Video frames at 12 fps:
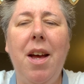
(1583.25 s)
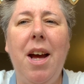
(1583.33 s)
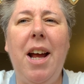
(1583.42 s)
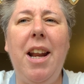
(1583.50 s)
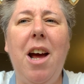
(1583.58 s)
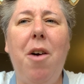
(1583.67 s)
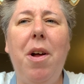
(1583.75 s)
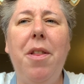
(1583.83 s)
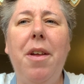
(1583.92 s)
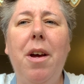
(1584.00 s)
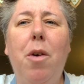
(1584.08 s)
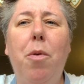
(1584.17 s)
And now I
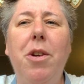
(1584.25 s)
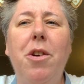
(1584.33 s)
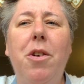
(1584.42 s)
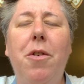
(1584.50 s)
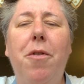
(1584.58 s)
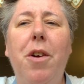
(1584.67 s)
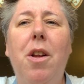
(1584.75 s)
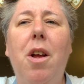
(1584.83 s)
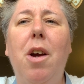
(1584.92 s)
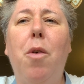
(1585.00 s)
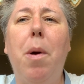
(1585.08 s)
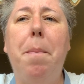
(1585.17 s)
think we just feel
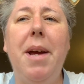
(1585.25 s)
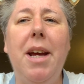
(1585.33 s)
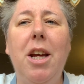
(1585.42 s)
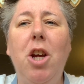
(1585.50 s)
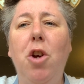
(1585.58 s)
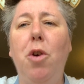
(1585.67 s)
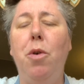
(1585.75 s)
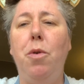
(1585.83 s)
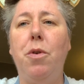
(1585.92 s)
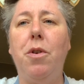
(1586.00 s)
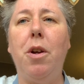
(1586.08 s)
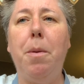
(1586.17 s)
like we're being
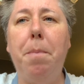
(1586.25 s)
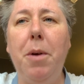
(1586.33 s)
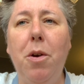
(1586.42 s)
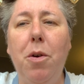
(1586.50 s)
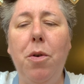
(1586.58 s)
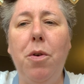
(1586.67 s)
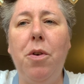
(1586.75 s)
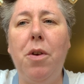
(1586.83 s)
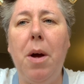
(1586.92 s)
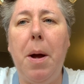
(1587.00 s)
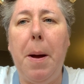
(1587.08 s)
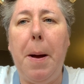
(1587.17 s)
used and abused
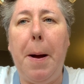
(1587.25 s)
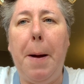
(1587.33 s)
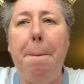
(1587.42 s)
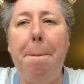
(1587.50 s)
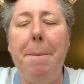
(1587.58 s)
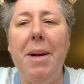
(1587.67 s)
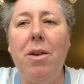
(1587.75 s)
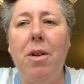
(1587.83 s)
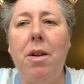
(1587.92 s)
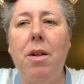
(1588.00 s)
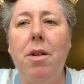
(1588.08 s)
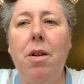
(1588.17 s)
and
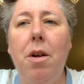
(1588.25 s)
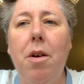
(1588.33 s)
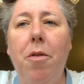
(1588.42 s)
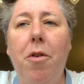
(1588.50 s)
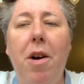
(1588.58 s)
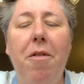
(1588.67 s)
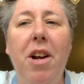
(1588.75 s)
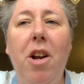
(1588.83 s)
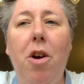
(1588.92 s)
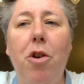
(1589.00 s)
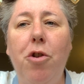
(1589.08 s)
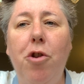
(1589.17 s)
milked for every
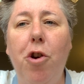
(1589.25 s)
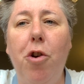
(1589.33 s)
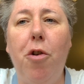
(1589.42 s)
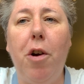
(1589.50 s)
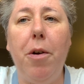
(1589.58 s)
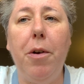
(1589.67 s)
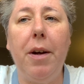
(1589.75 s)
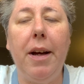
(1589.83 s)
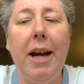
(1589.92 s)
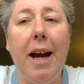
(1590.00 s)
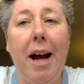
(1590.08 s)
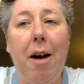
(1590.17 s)
last euro you can
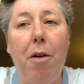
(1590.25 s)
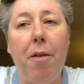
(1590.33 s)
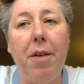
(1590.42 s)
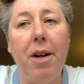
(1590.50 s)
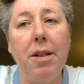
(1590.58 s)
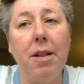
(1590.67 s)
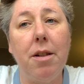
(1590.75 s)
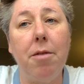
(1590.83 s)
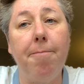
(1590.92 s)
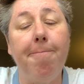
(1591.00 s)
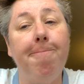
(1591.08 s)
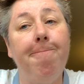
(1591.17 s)
get out of us.
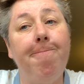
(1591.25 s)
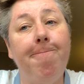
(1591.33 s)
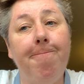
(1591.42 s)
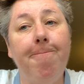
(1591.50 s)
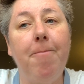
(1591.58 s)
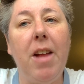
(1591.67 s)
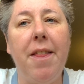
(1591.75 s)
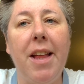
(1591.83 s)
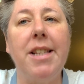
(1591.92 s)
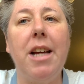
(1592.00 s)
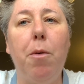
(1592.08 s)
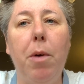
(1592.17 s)

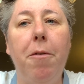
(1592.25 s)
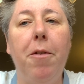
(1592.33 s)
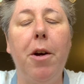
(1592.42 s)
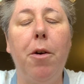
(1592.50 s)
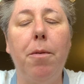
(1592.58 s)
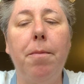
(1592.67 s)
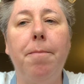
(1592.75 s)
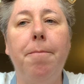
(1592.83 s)
That's how we feel.